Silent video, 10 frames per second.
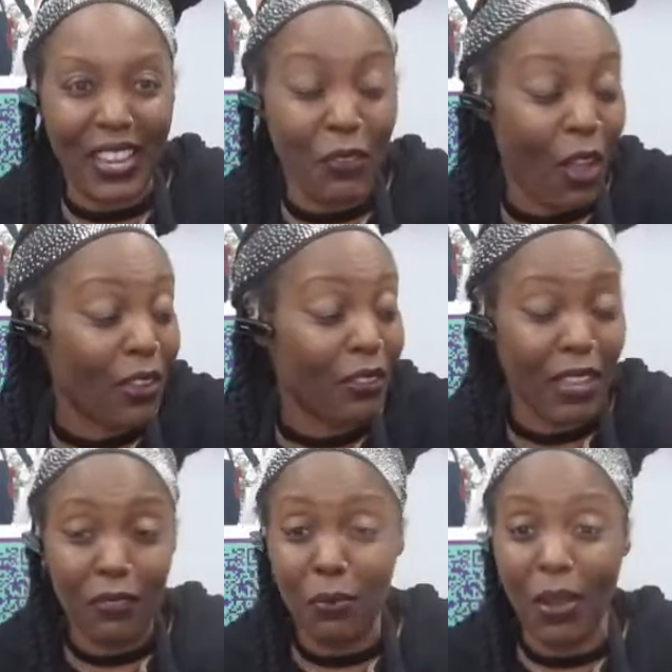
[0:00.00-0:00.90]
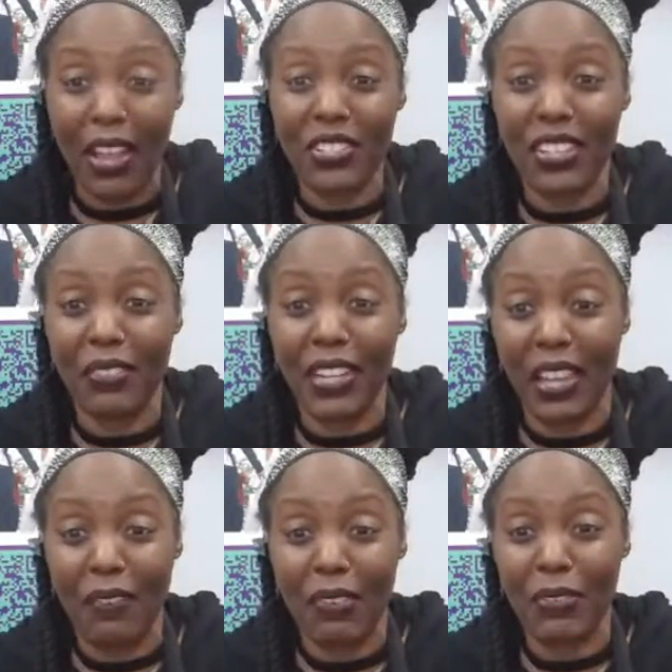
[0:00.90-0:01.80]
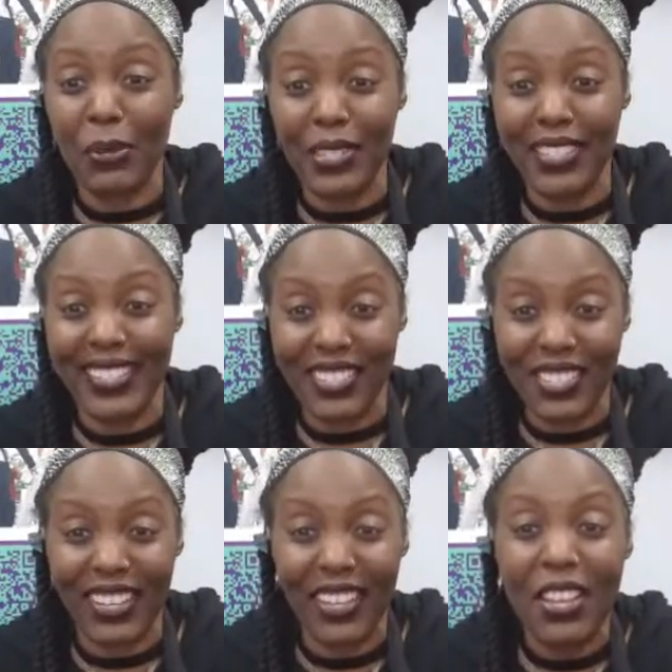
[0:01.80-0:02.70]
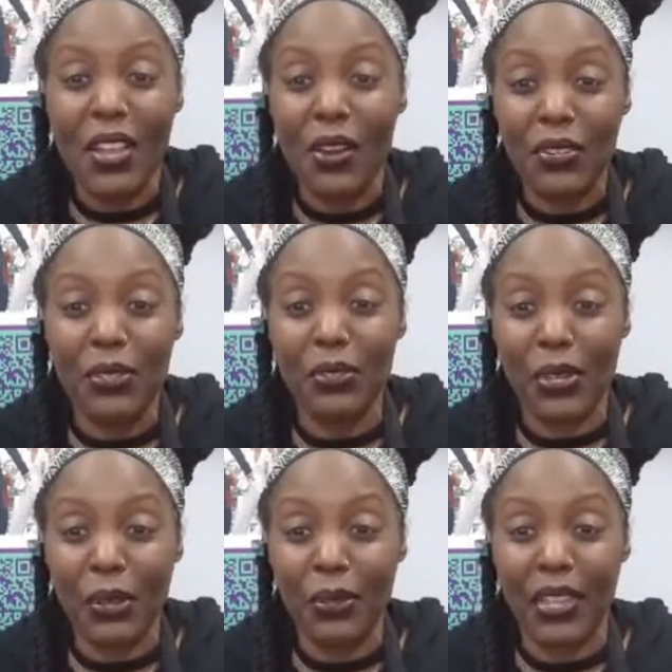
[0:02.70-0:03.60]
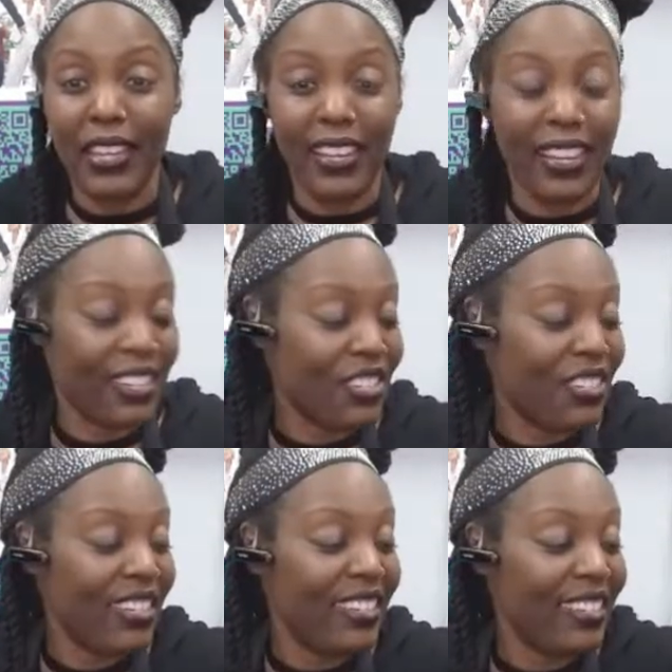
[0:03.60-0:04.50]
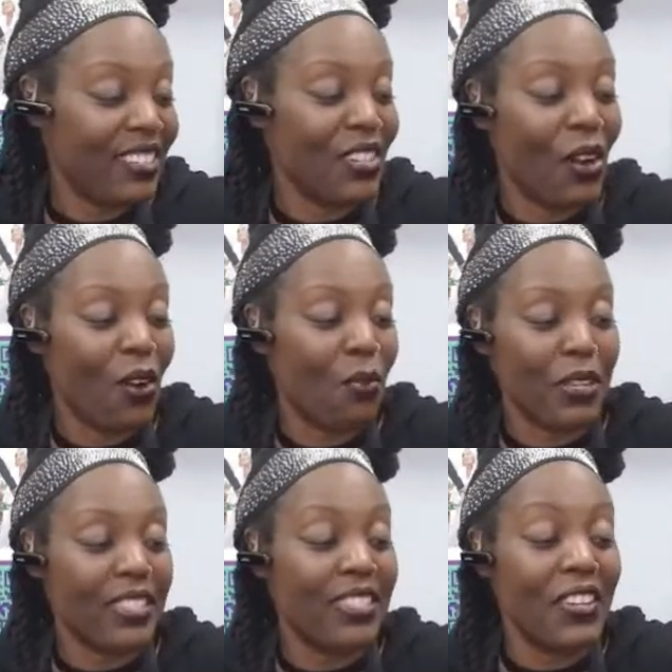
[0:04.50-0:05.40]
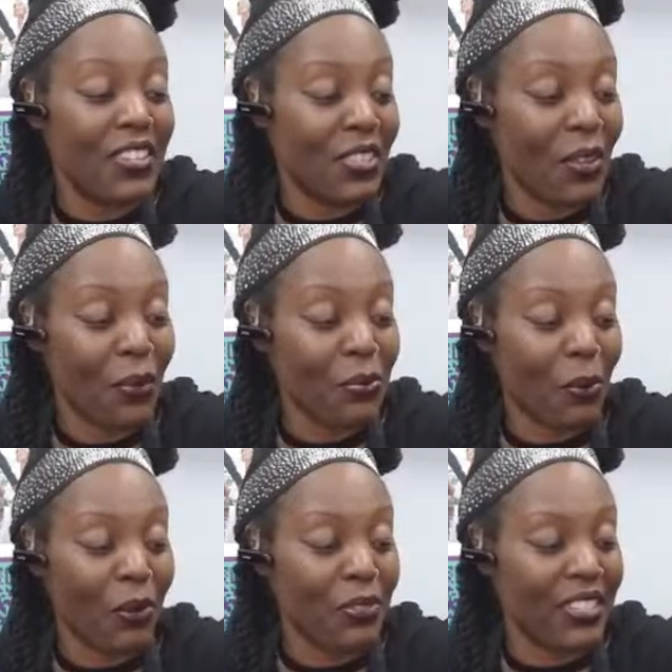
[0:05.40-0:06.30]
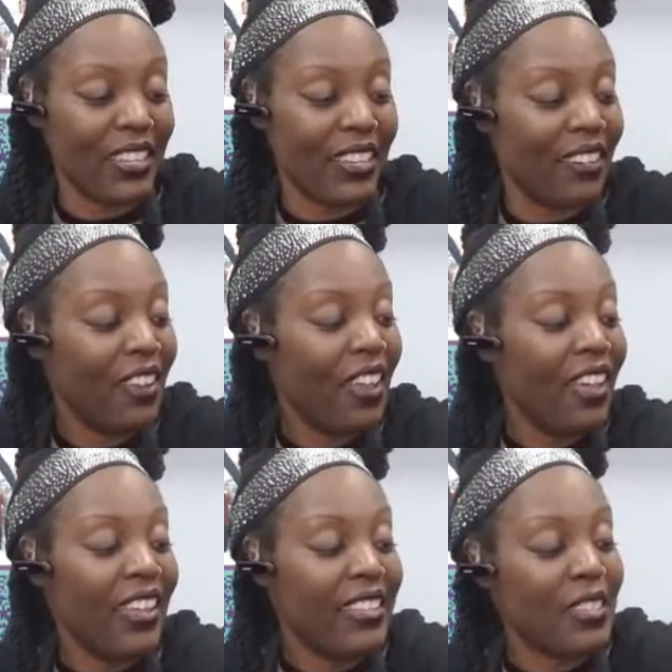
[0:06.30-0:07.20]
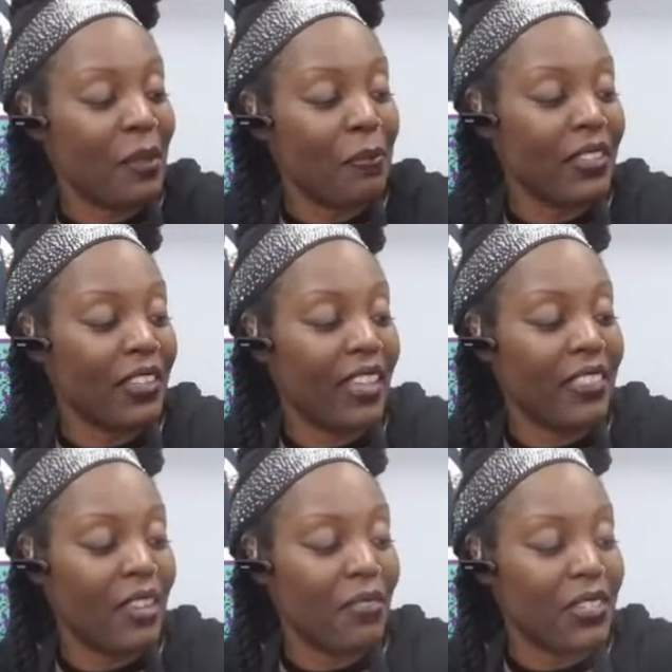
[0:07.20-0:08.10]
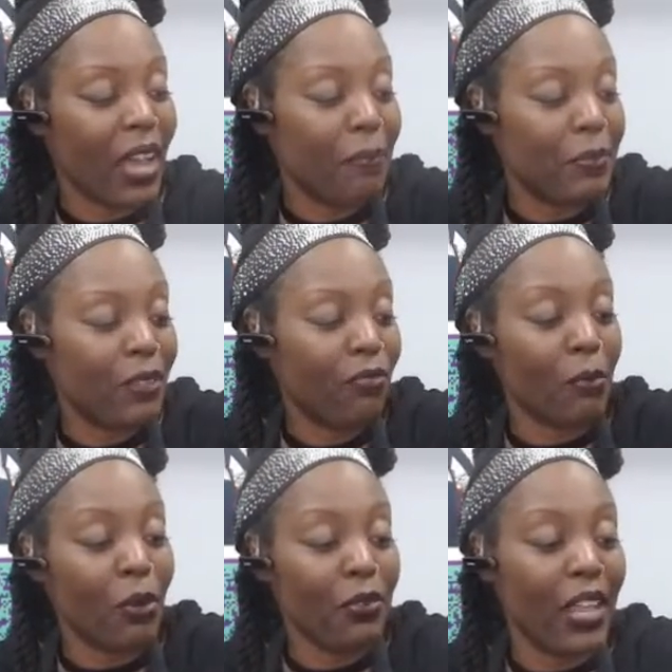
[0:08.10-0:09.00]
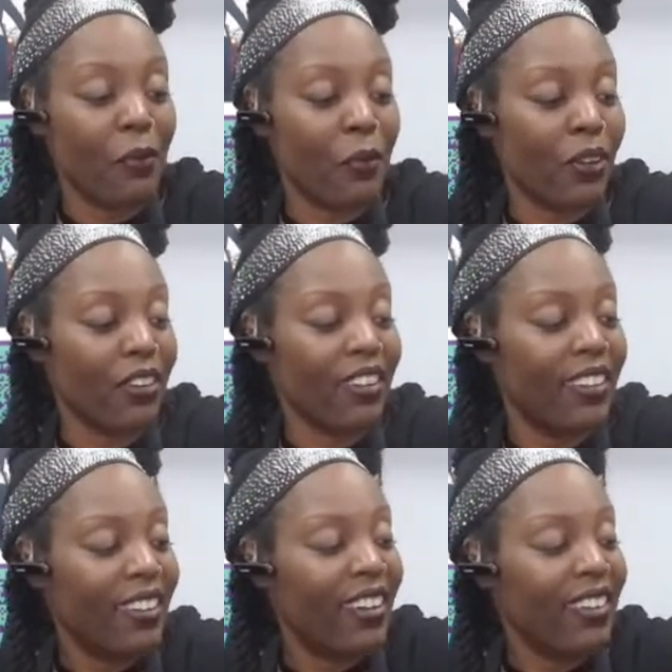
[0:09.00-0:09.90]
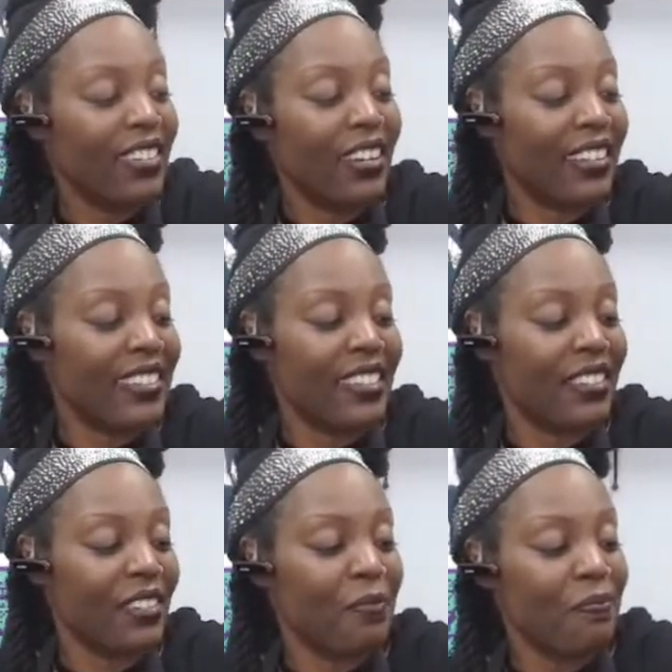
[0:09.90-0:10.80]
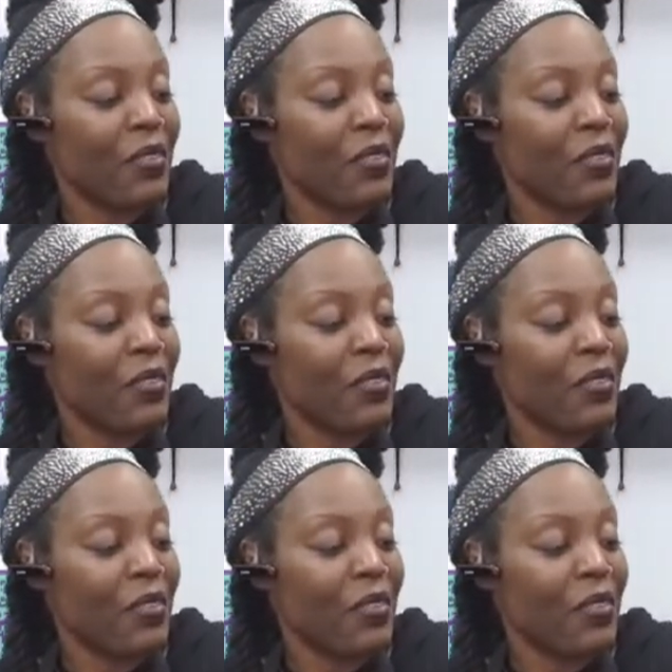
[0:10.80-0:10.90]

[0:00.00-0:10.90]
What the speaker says: If y'all have ever watched The Everyday Life of an OCD chick, you'll know that she always sneaks those words in. It's something that they've adopted from her network, Young and Tender.